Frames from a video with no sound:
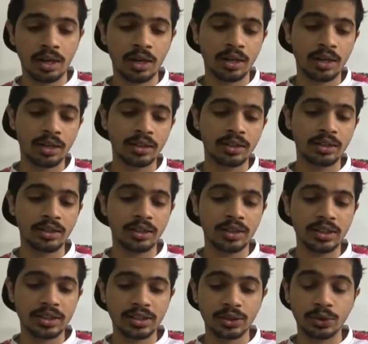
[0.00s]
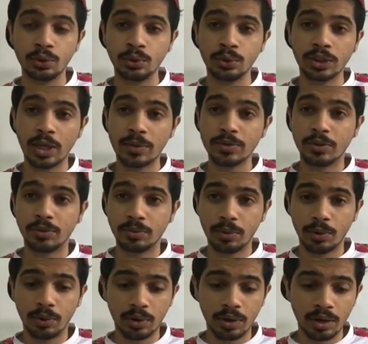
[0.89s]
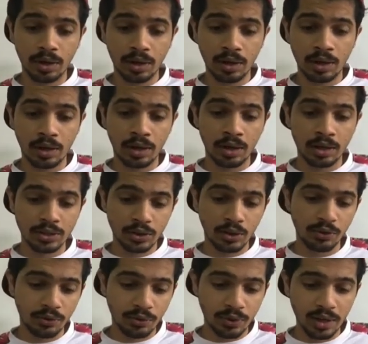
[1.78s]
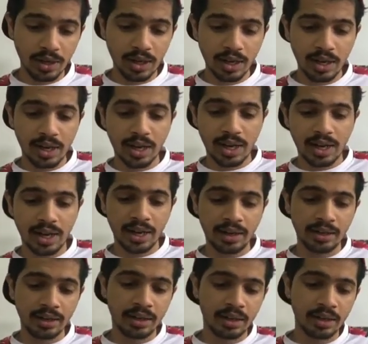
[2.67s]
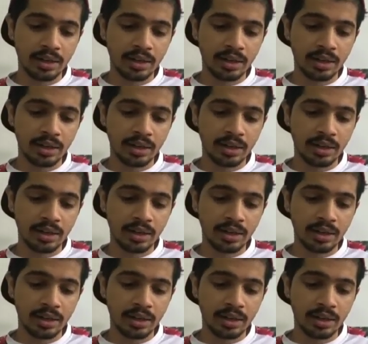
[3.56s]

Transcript: in these two types of software, and